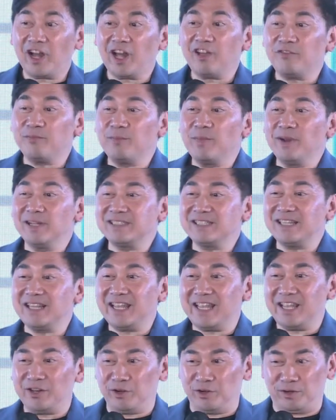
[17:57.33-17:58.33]
5
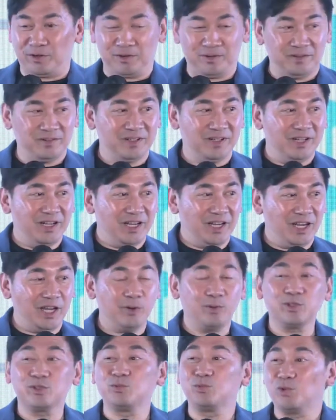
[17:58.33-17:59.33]
months later,
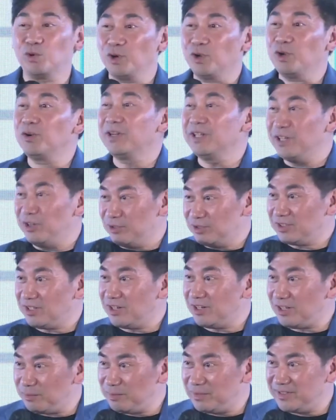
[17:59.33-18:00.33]
it was Royal
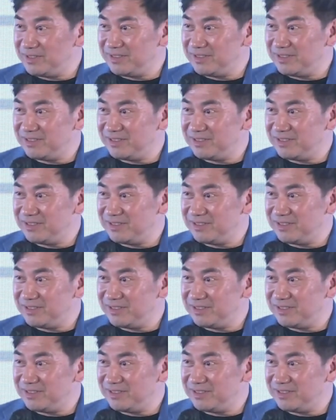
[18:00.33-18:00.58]
Leaders Club.